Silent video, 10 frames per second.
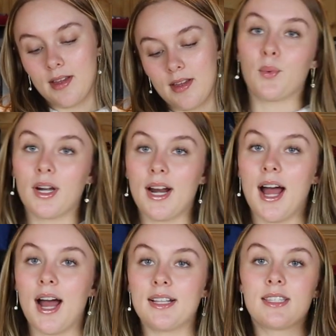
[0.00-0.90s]
And we're gonna
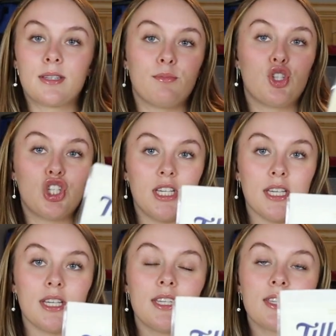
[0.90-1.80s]
add some
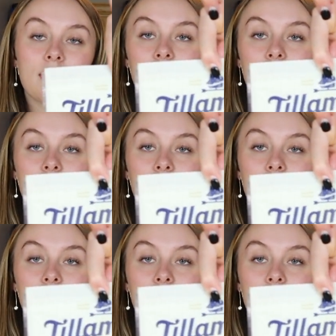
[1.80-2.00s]
cheese.